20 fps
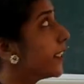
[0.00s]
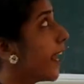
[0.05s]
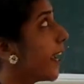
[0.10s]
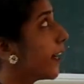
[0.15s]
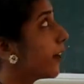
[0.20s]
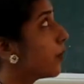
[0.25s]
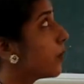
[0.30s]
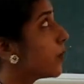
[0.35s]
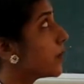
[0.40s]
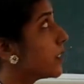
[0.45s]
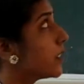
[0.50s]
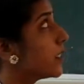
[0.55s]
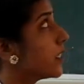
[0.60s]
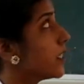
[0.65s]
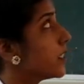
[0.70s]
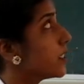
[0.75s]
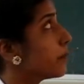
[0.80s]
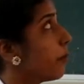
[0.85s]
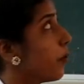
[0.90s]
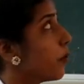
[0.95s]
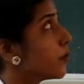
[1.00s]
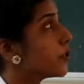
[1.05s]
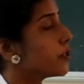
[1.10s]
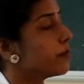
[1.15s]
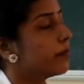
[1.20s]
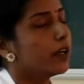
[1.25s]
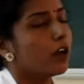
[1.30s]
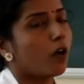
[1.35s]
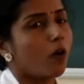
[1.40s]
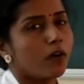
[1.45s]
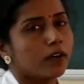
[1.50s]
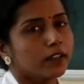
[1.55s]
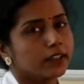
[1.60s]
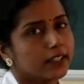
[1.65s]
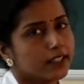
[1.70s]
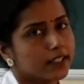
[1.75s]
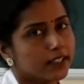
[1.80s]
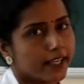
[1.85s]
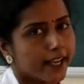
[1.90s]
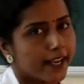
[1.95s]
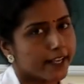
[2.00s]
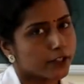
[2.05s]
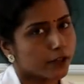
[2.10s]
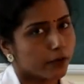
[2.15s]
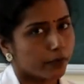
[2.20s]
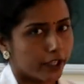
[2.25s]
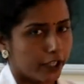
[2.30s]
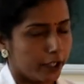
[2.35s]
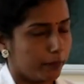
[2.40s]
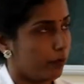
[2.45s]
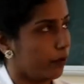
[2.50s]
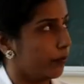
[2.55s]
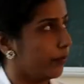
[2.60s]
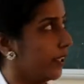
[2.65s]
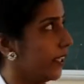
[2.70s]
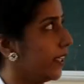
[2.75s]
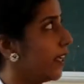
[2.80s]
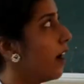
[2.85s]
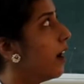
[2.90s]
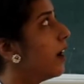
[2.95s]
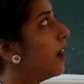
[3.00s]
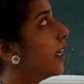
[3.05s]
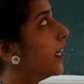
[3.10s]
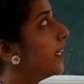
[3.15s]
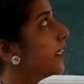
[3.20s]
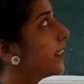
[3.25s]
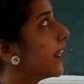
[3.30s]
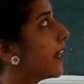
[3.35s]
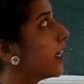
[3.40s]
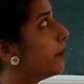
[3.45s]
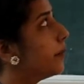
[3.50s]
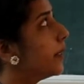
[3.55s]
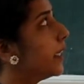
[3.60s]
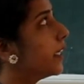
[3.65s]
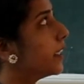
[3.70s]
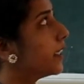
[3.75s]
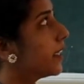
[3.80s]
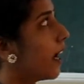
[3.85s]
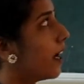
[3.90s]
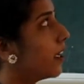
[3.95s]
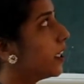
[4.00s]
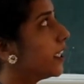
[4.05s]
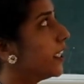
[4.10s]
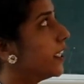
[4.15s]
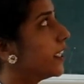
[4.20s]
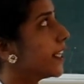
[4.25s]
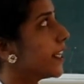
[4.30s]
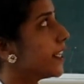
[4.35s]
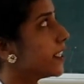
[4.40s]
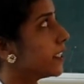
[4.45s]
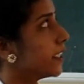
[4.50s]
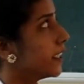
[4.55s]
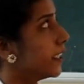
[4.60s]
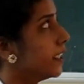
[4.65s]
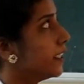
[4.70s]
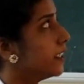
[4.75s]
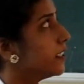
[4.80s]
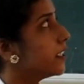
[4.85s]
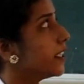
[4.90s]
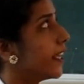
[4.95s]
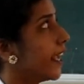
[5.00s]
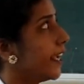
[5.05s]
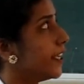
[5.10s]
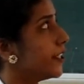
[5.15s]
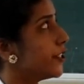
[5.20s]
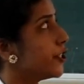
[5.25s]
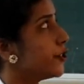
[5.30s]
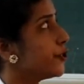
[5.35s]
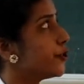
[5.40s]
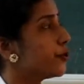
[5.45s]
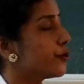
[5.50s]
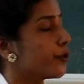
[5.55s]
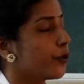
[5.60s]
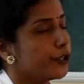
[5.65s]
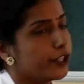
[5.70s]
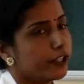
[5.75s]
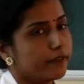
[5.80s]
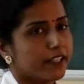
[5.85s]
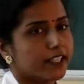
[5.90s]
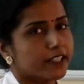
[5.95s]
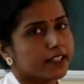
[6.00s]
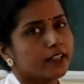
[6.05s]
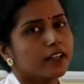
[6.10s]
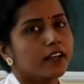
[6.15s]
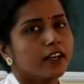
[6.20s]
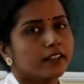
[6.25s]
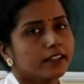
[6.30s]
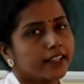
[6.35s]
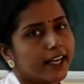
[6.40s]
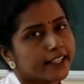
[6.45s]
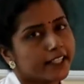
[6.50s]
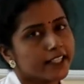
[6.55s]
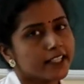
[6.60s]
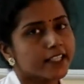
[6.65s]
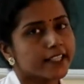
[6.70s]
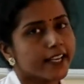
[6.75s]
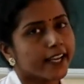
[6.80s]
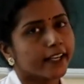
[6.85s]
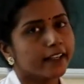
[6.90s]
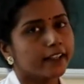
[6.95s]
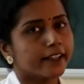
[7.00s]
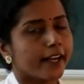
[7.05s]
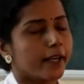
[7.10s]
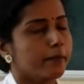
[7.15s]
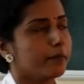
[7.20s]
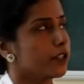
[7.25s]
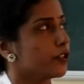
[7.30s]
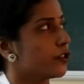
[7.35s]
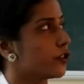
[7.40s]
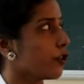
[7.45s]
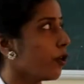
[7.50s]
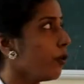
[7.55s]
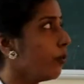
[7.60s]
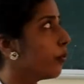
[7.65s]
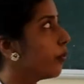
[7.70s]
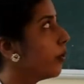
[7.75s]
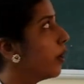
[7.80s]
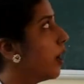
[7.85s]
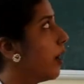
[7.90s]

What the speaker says: diagnosis is possible on this case of hemophilia. It can be done in 18 to 20 weeks, that is second trimester of